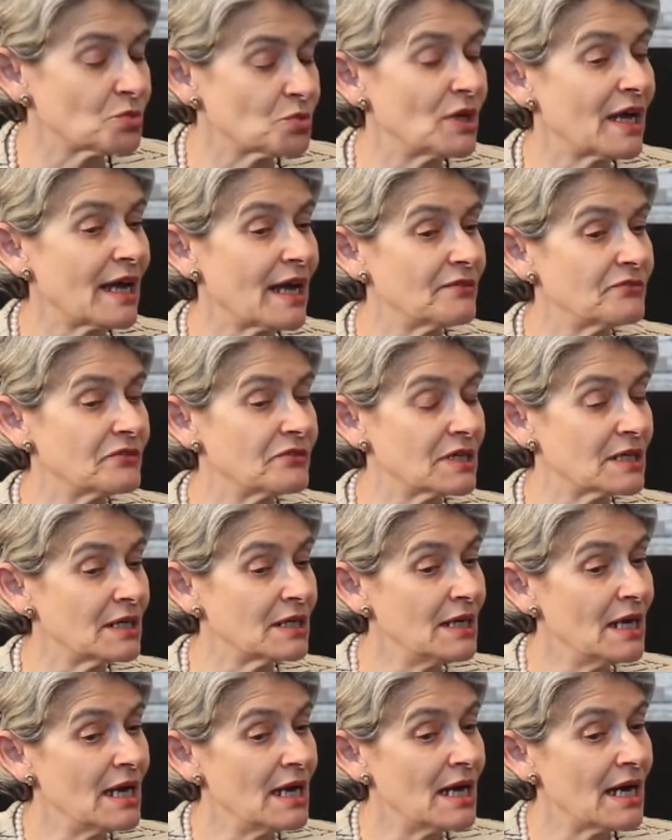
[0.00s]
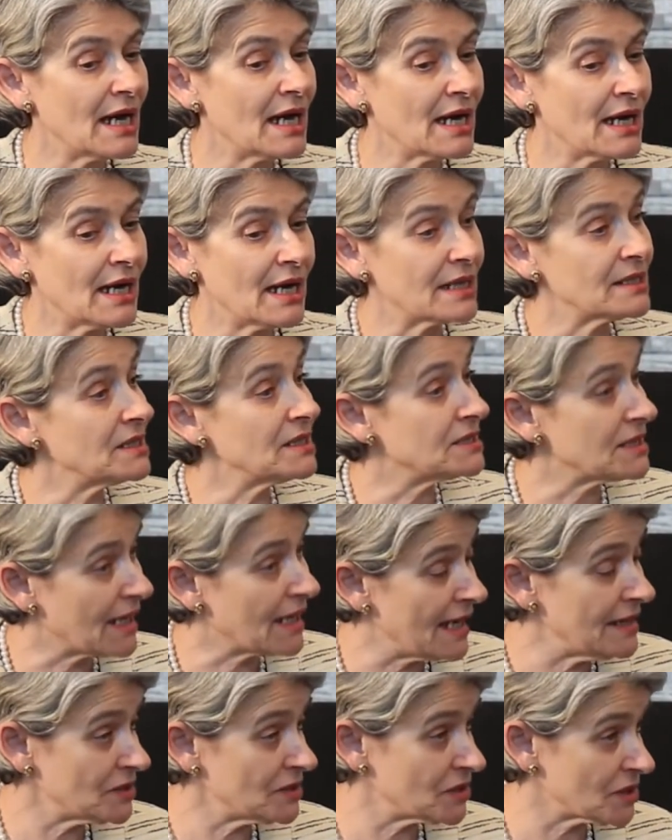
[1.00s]
We have an
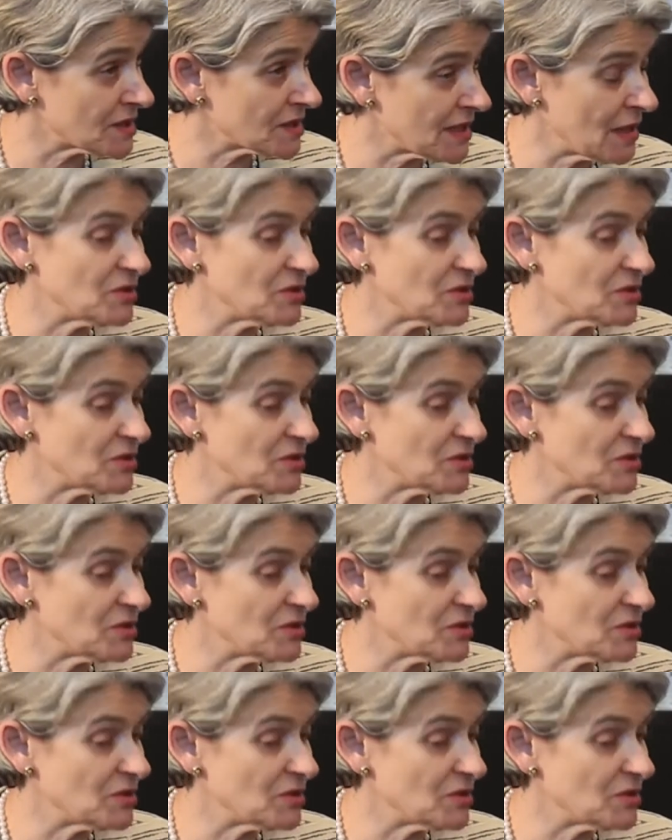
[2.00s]
indicators.